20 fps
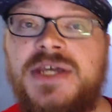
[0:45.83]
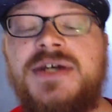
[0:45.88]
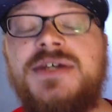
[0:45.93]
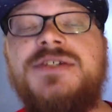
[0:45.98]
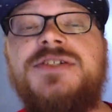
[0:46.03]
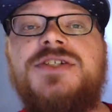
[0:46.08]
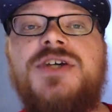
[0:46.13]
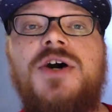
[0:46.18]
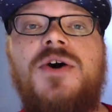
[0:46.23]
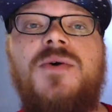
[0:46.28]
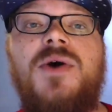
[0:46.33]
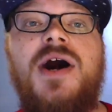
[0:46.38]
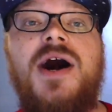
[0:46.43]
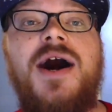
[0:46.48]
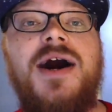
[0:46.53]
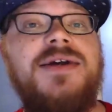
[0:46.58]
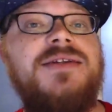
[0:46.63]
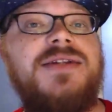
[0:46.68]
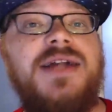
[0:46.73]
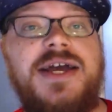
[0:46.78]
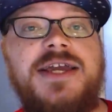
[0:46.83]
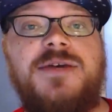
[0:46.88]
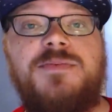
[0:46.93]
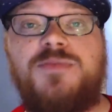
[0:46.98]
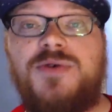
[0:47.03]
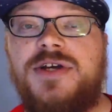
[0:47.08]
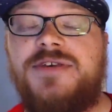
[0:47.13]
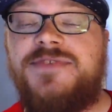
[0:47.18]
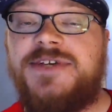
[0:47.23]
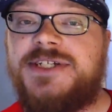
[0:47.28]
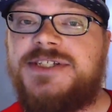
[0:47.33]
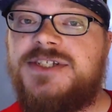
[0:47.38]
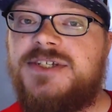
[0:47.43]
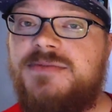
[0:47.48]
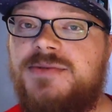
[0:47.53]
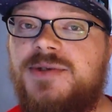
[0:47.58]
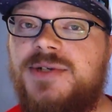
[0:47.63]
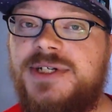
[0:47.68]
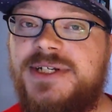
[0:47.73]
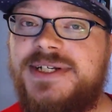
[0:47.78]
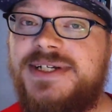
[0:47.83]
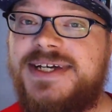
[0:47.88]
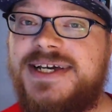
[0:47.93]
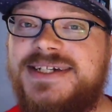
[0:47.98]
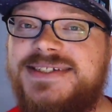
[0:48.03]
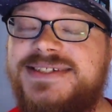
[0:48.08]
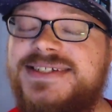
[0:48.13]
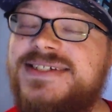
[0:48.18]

So unlike previous community days,